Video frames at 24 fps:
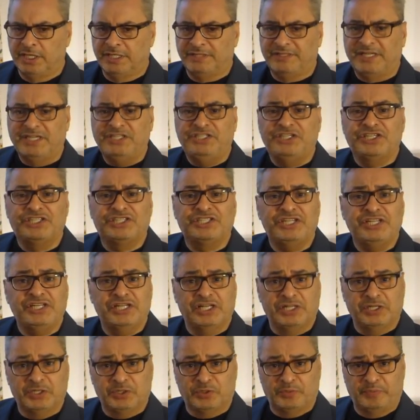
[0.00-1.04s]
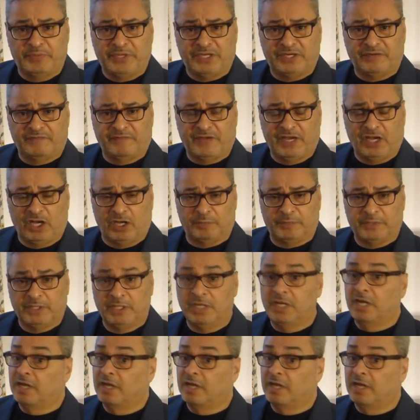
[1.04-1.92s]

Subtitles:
They just need a little bit of help.